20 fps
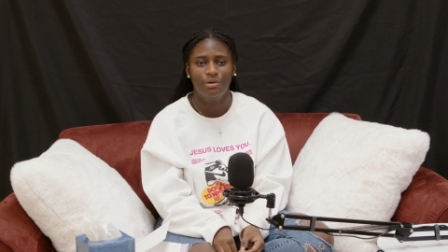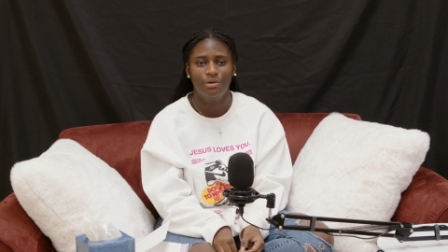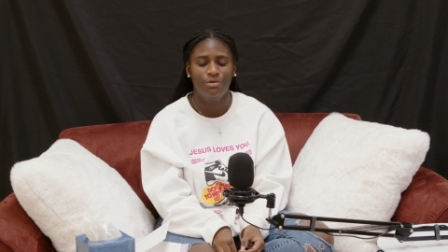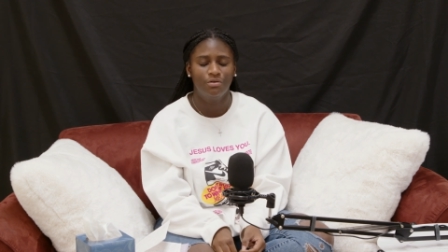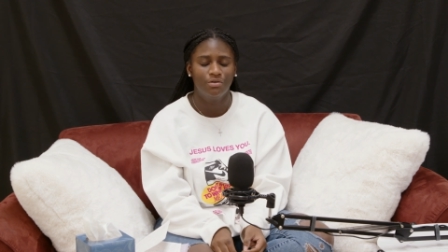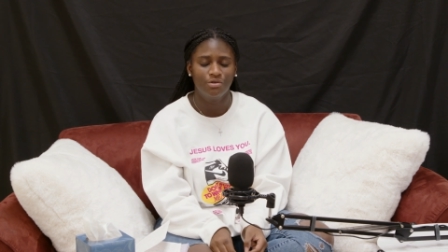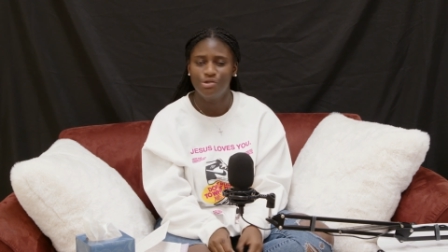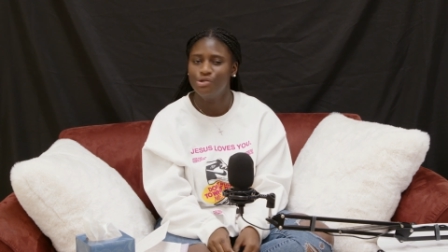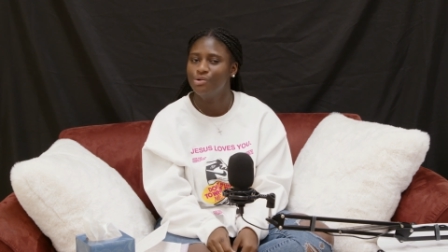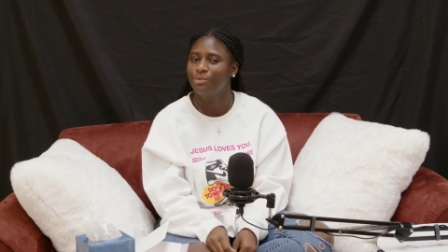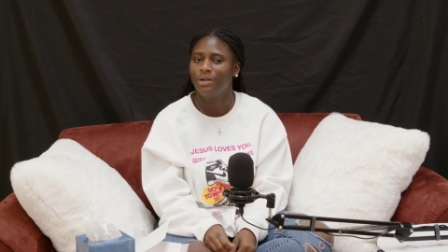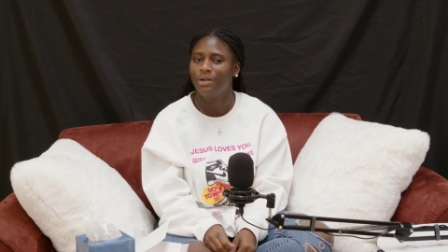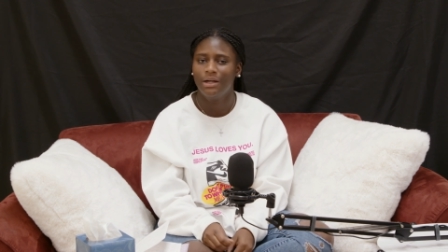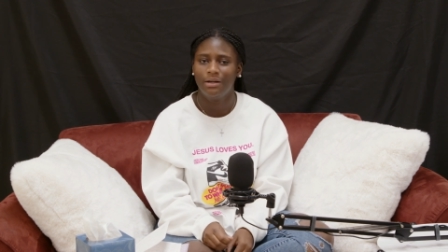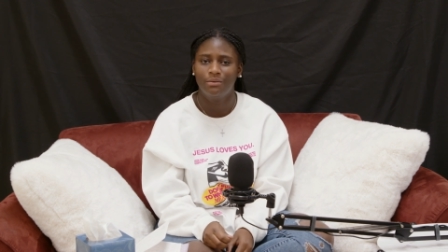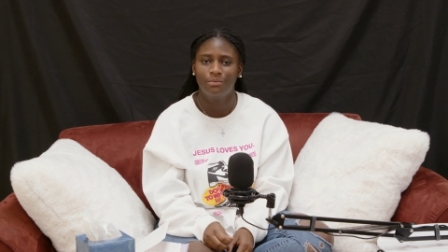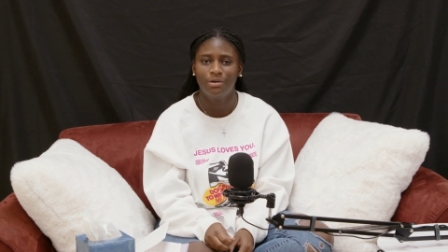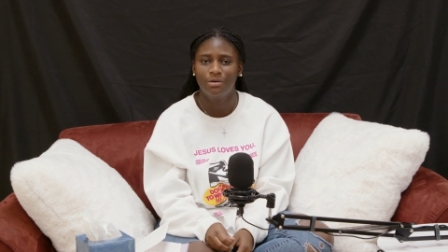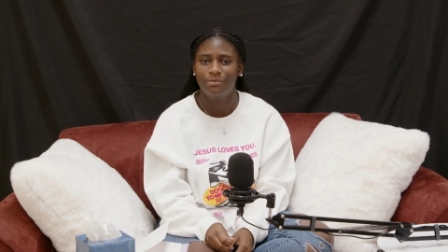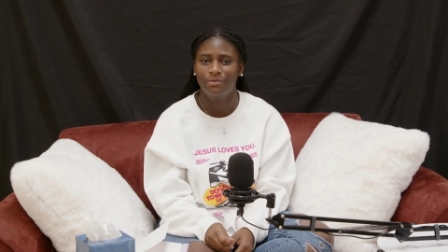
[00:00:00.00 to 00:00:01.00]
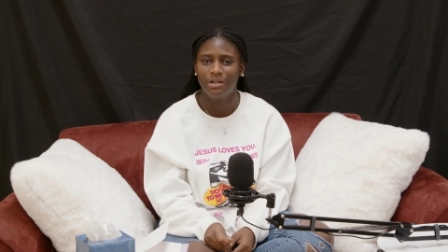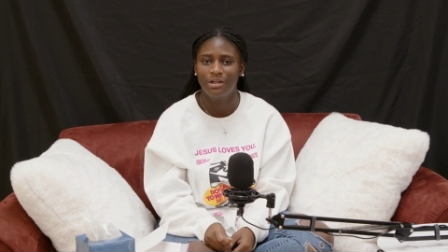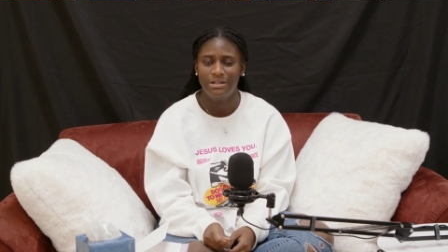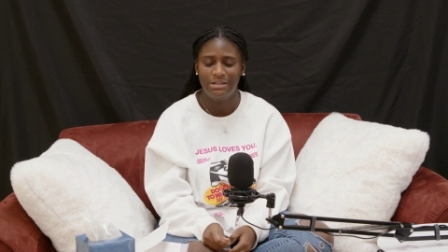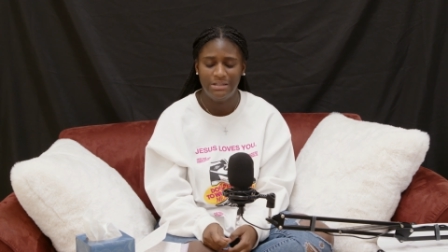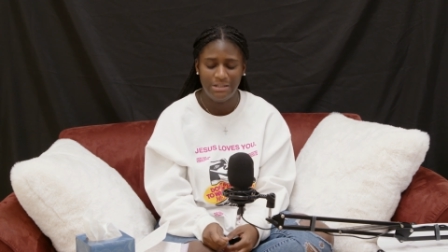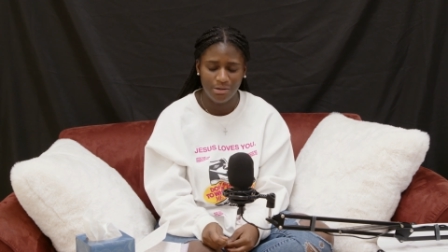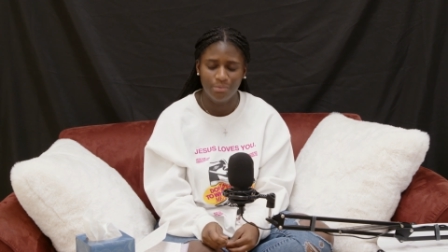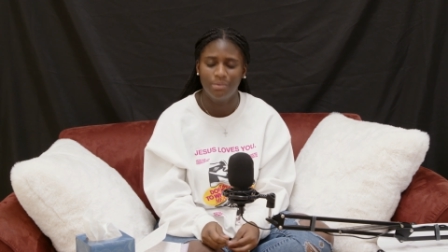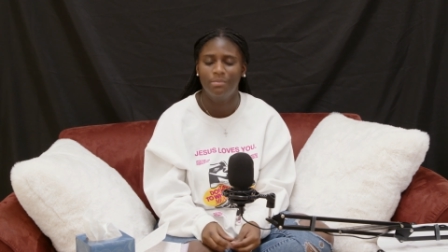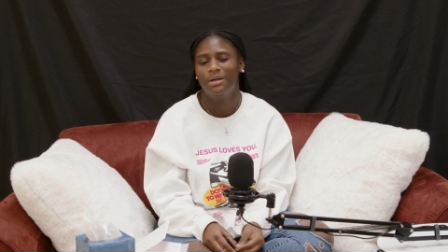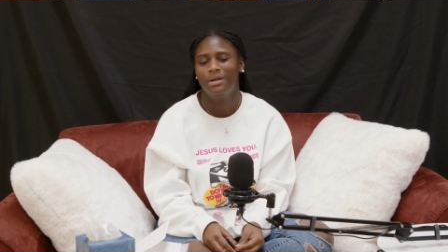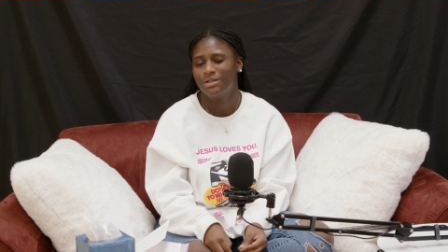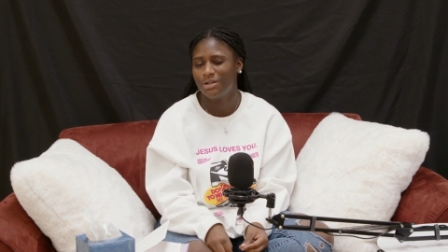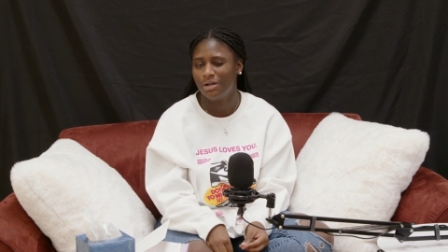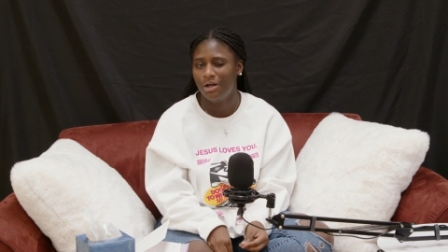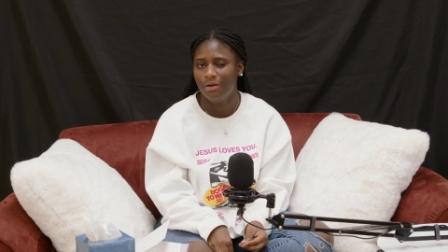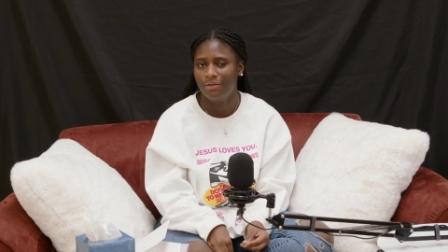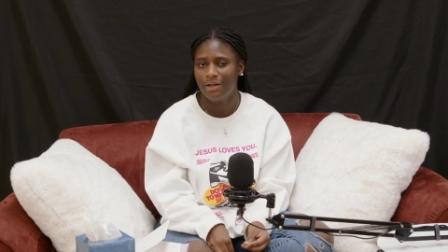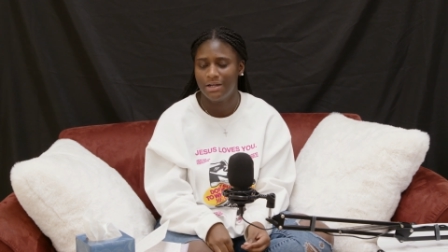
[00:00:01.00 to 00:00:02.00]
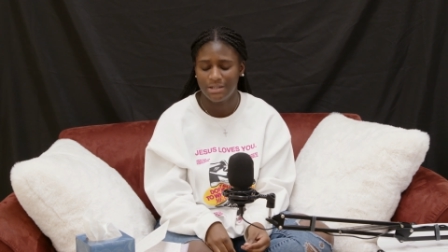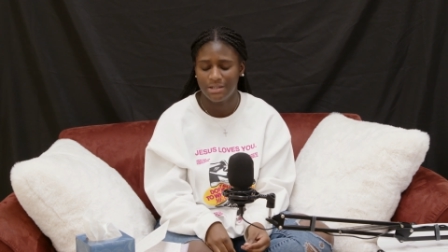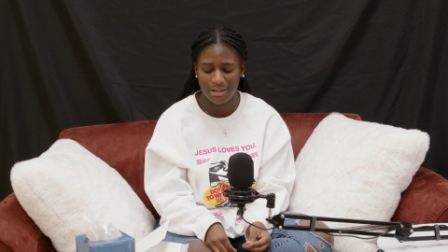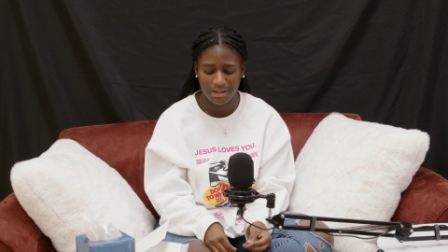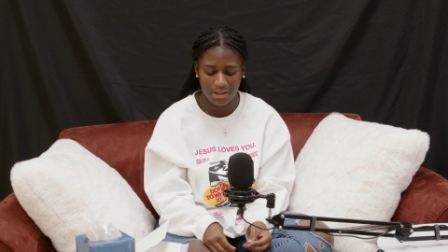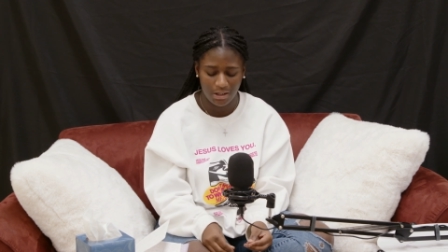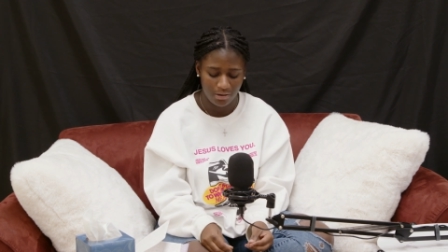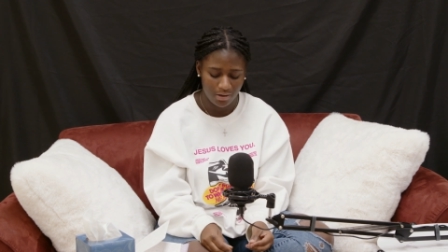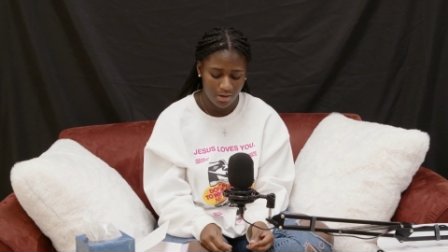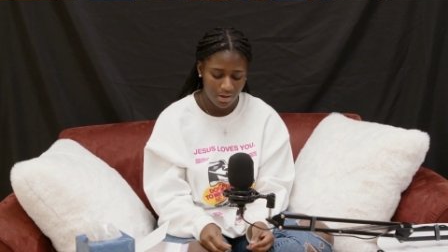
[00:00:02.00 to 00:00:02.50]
You don't deal with, like, we don't really deal with mental health. That's the thing.